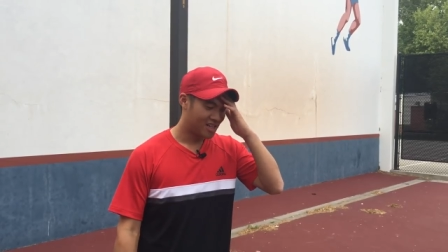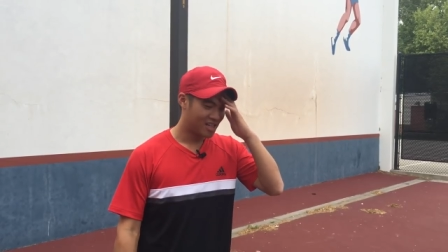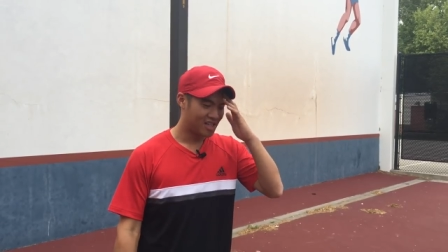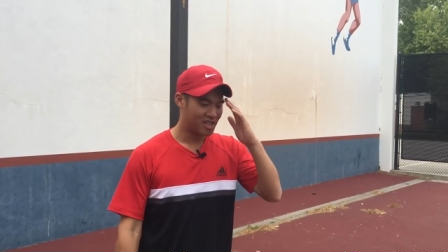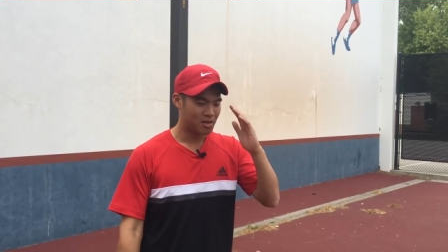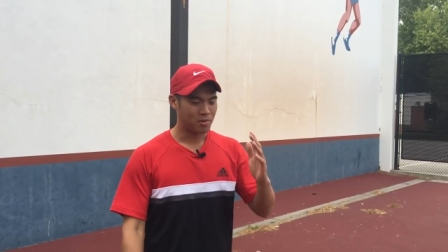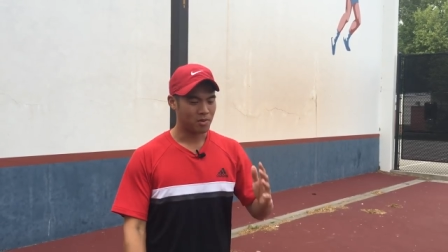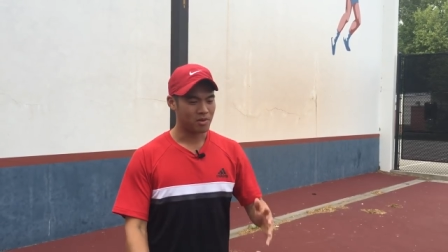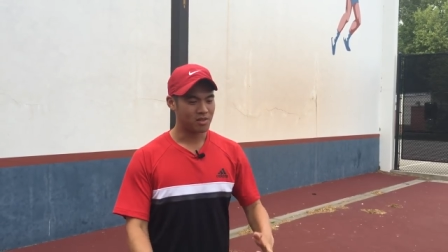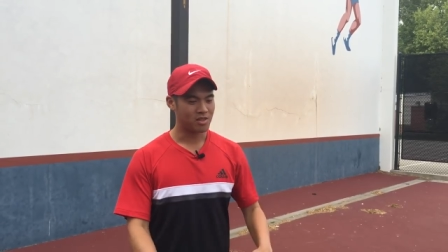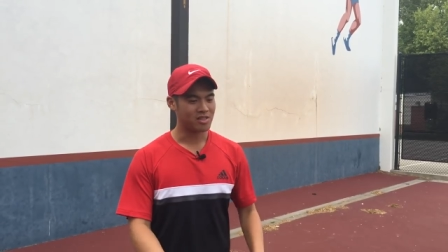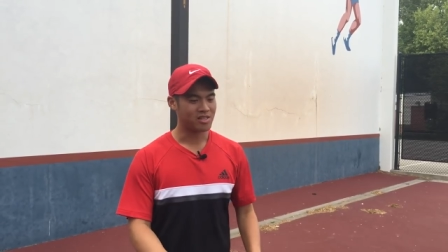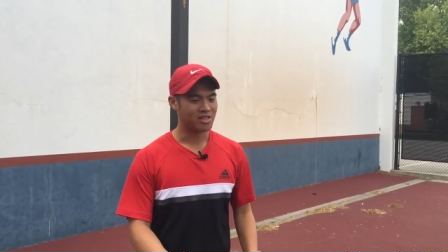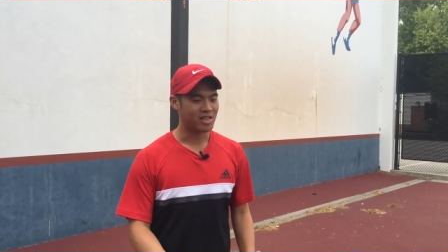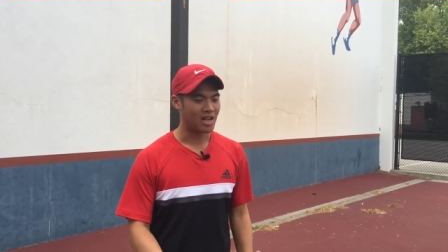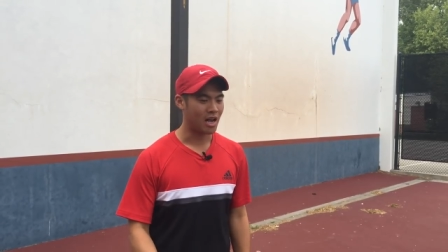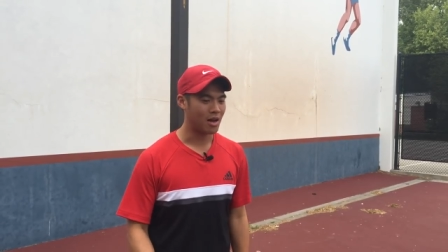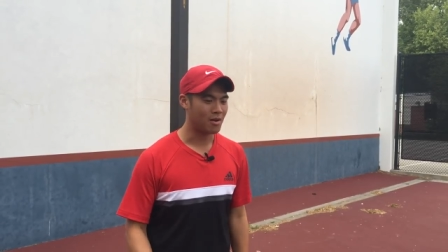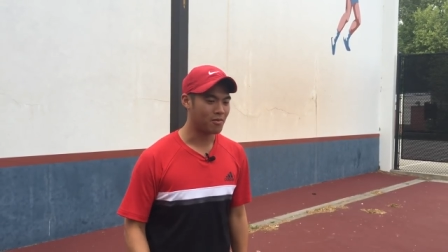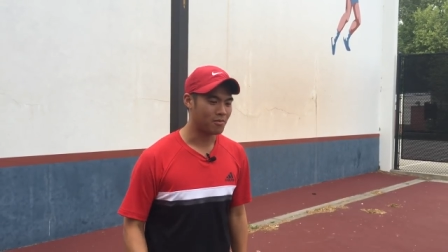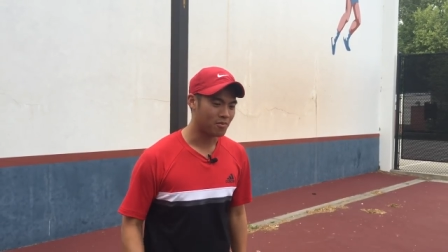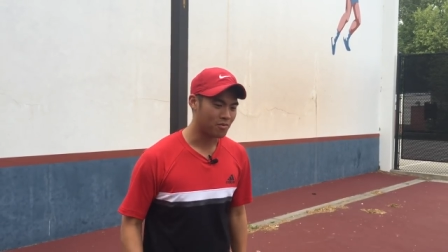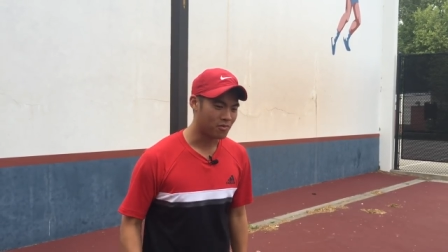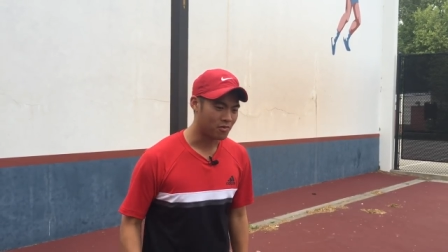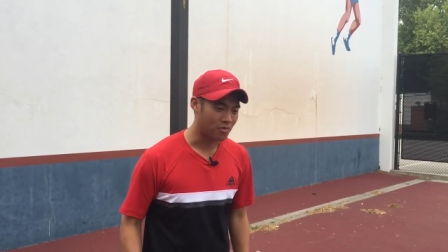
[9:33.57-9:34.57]
this person's
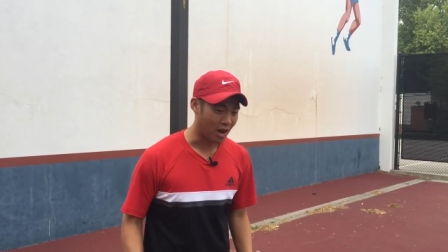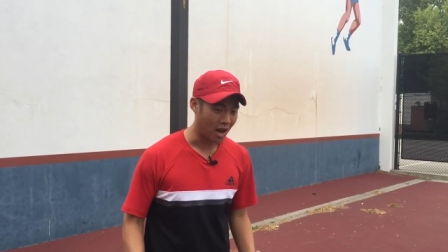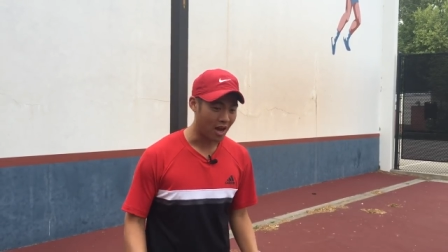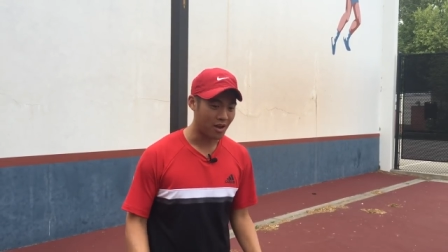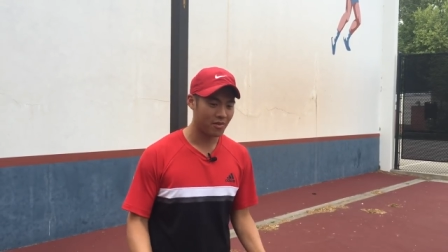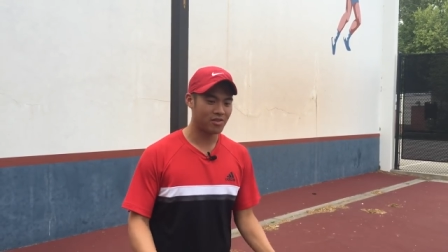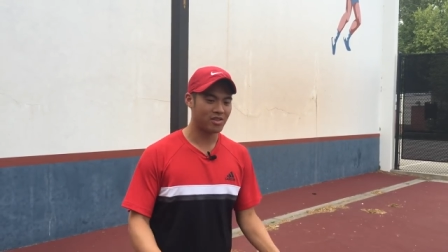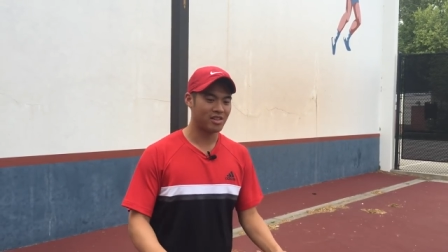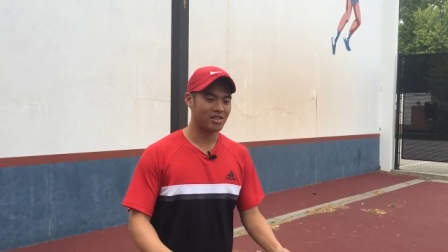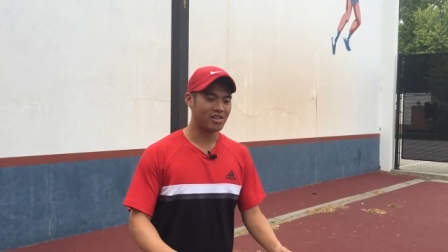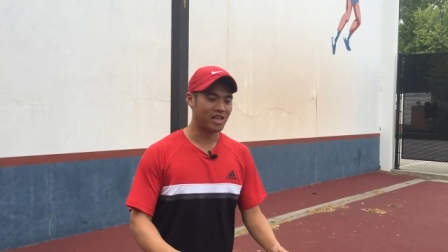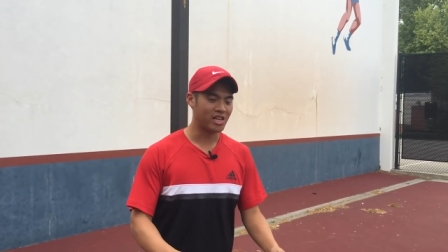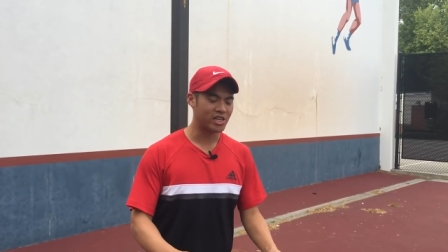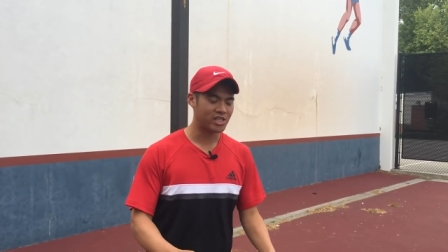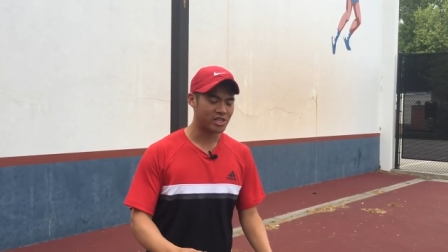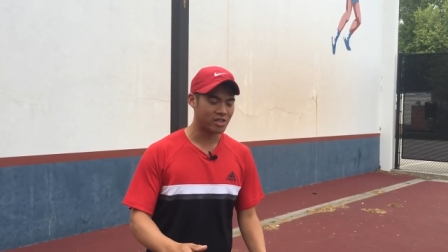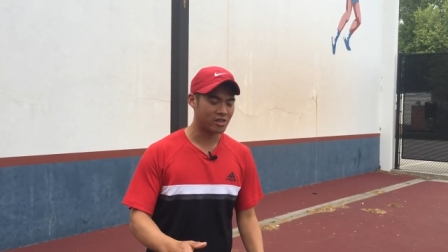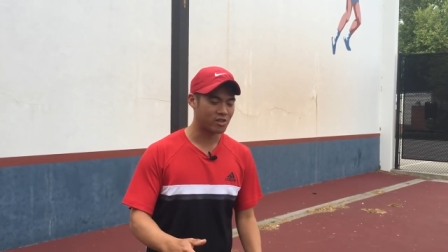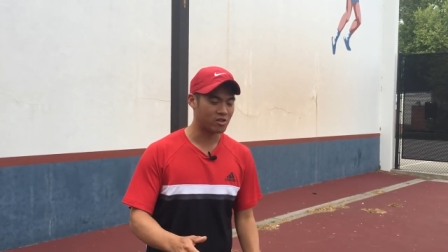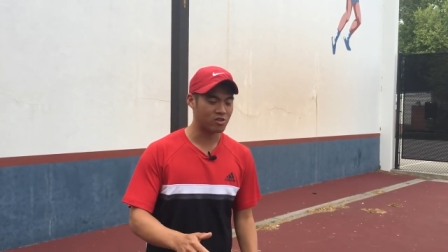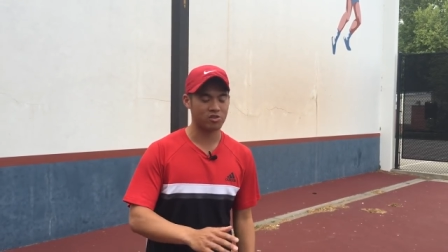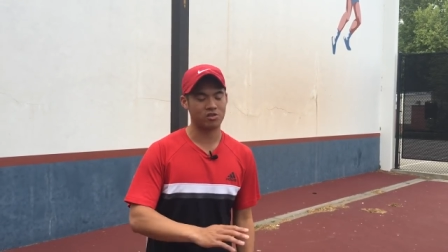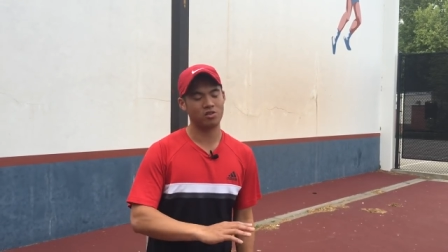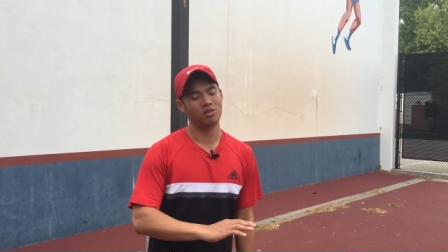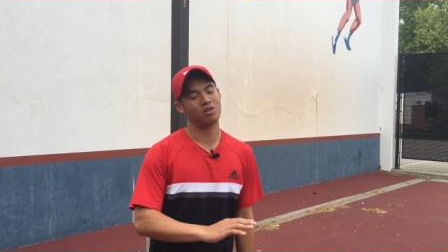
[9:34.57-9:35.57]
top 5 in the
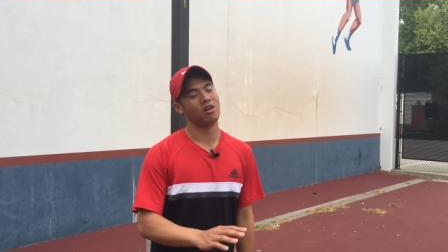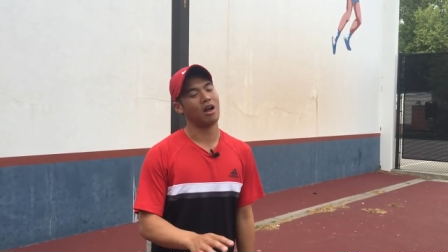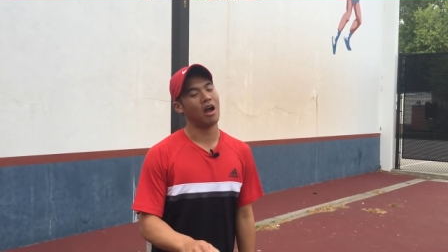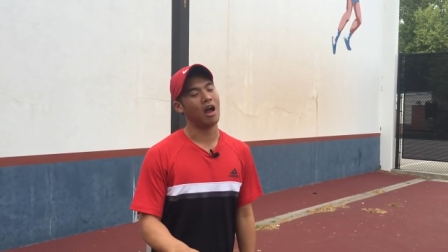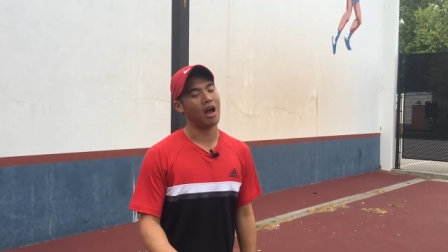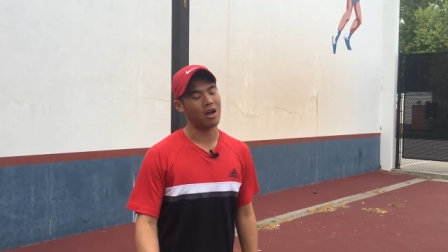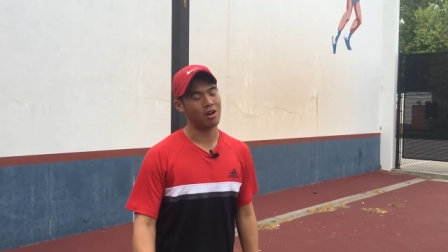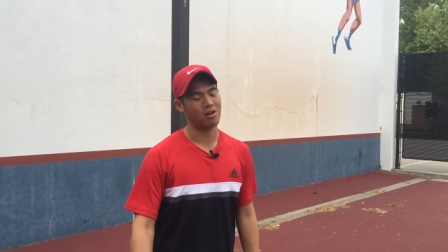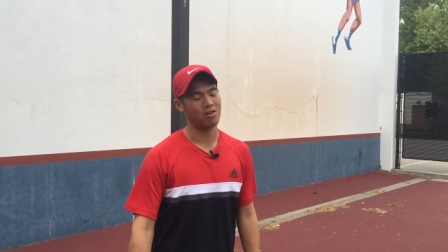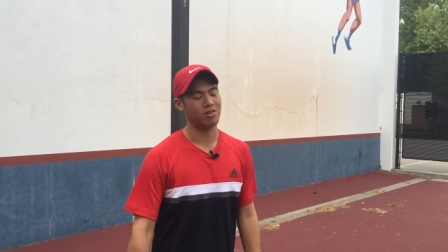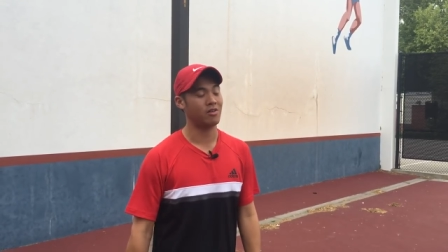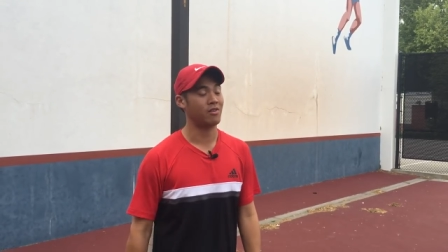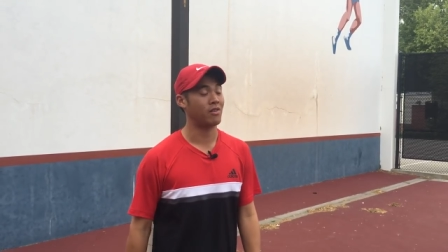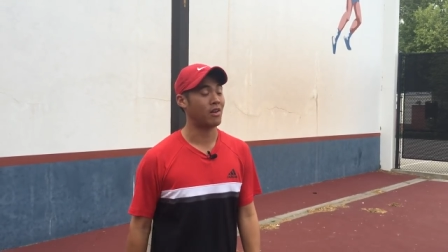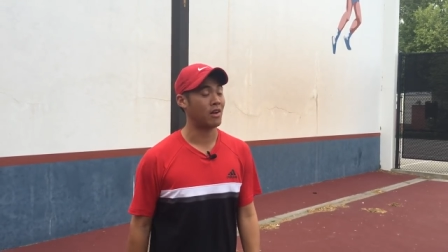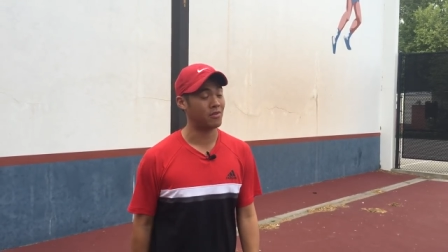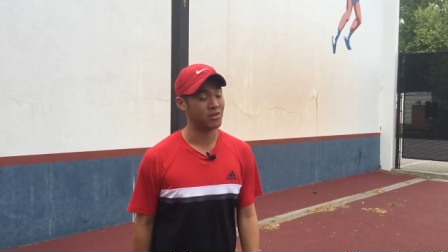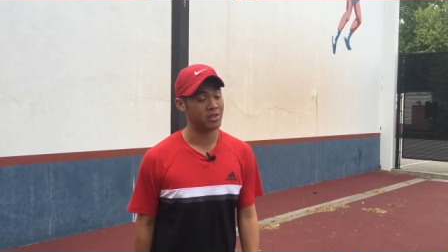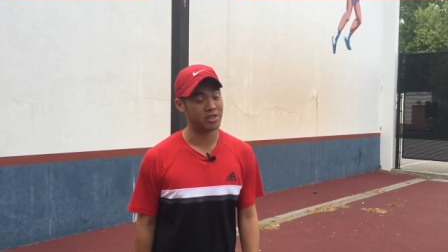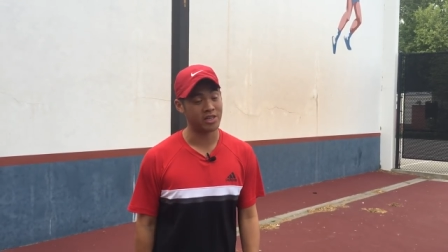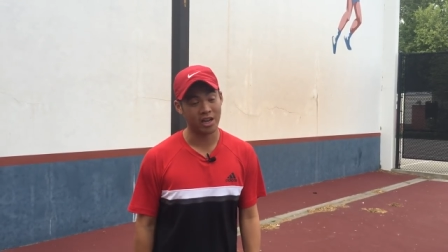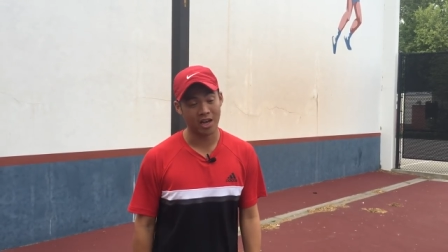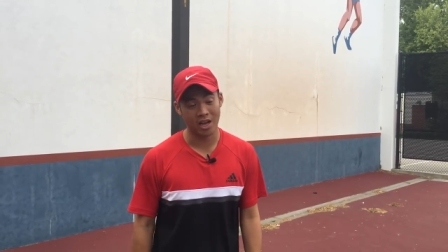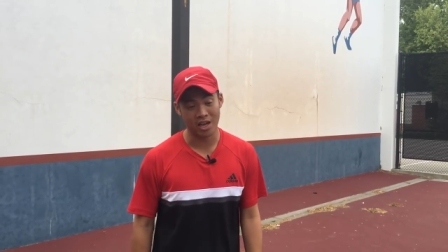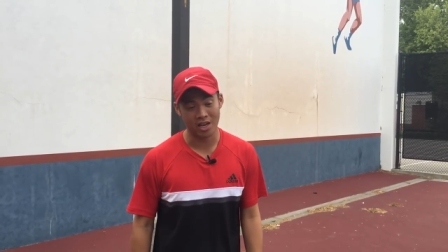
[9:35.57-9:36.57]
nation. I don't even have
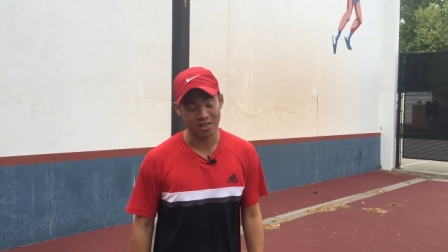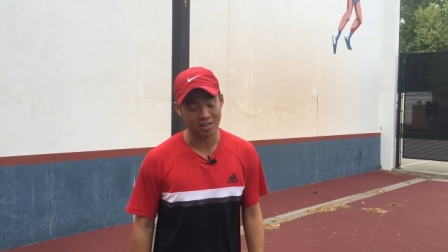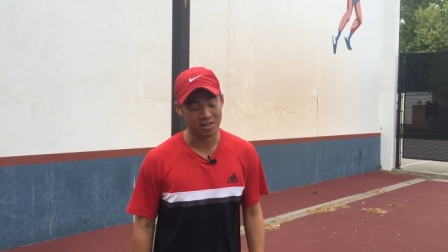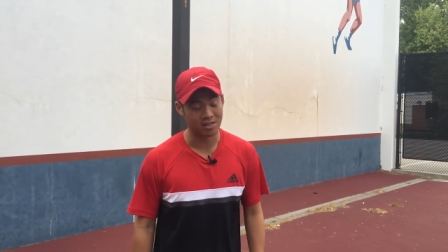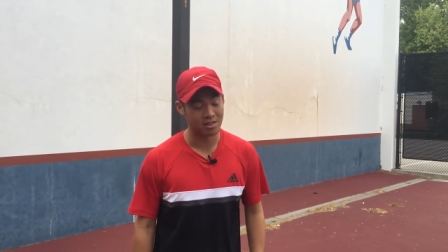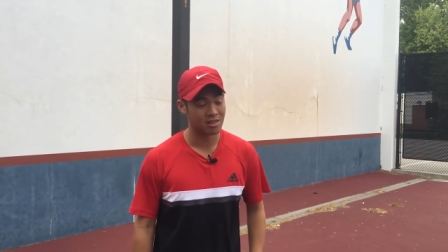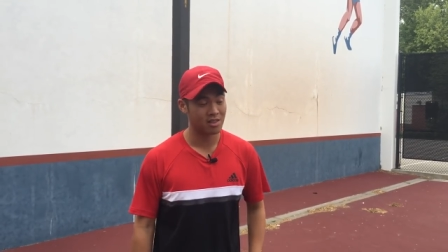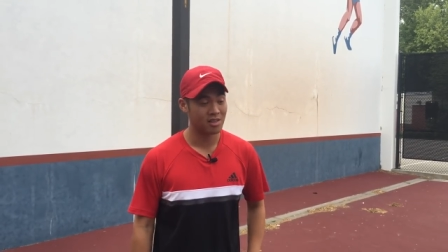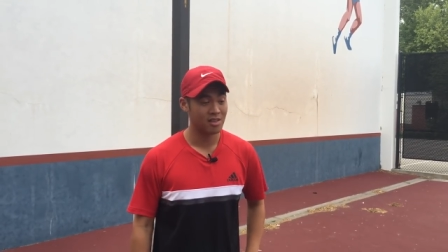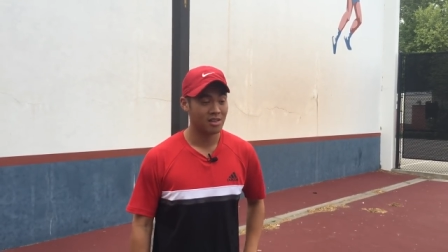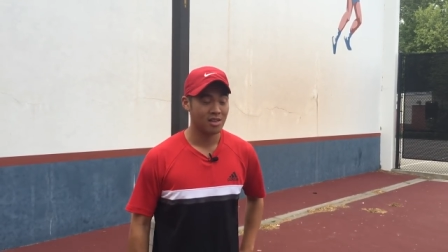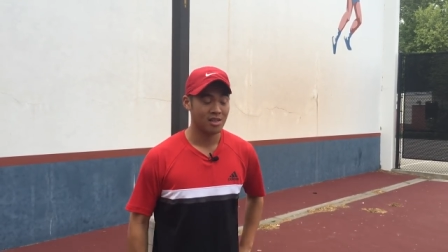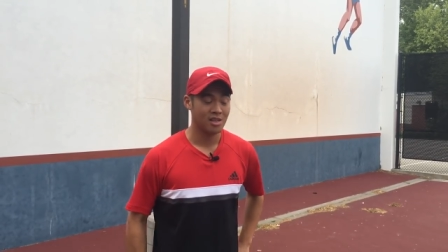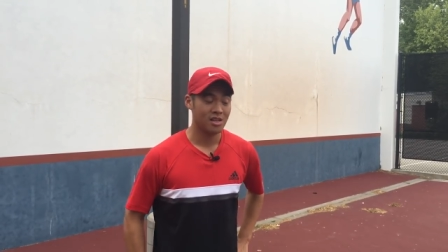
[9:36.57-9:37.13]
a chance.